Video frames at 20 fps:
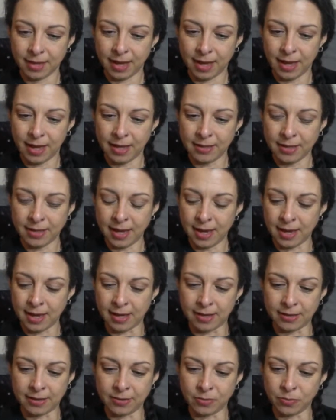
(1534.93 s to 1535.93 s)
And
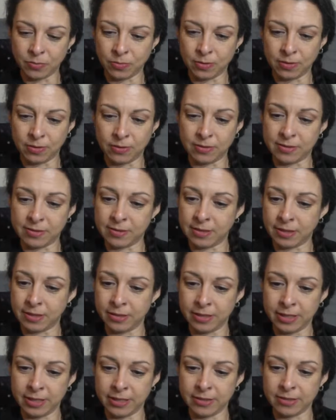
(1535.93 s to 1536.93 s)
yeah,
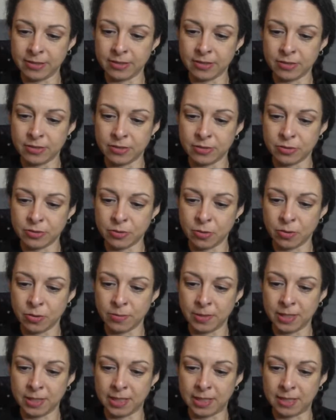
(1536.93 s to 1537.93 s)
serious
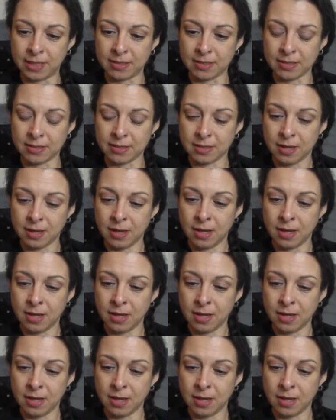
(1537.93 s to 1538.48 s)
storminess.